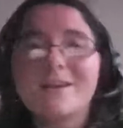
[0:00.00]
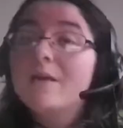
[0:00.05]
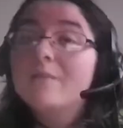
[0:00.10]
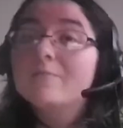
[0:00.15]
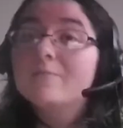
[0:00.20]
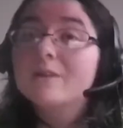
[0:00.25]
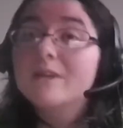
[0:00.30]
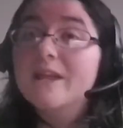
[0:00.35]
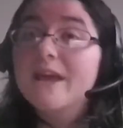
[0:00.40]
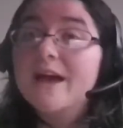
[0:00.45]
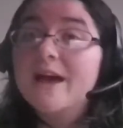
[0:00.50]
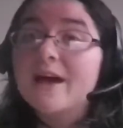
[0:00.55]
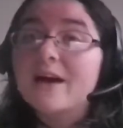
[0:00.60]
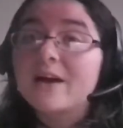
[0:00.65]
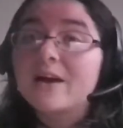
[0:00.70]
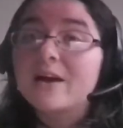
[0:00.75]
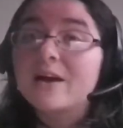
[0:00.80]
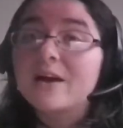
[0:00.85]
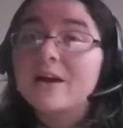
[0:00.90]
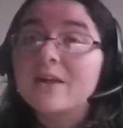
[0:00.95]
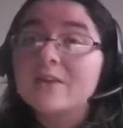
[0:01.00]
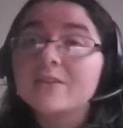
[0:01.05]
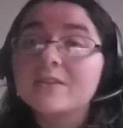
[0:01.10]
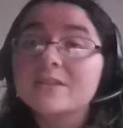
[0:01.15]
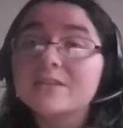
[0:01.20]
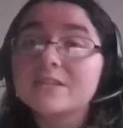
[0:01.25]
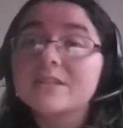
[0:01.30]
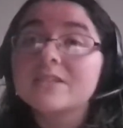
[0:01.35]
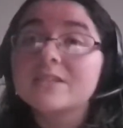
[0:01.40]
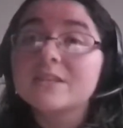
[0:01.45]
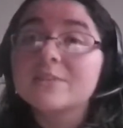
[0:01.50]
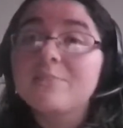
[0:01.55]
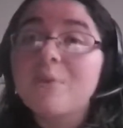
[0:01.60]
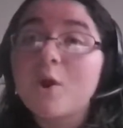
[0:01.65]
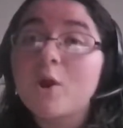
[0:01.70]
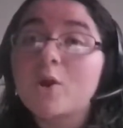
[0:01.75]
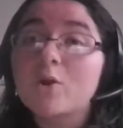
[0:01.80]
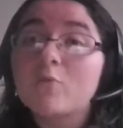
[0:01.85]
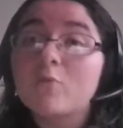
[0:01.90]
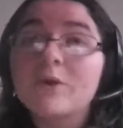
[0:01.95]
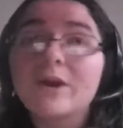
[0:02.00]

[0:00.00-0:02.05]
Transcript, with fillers: But yeah, uh, this is the part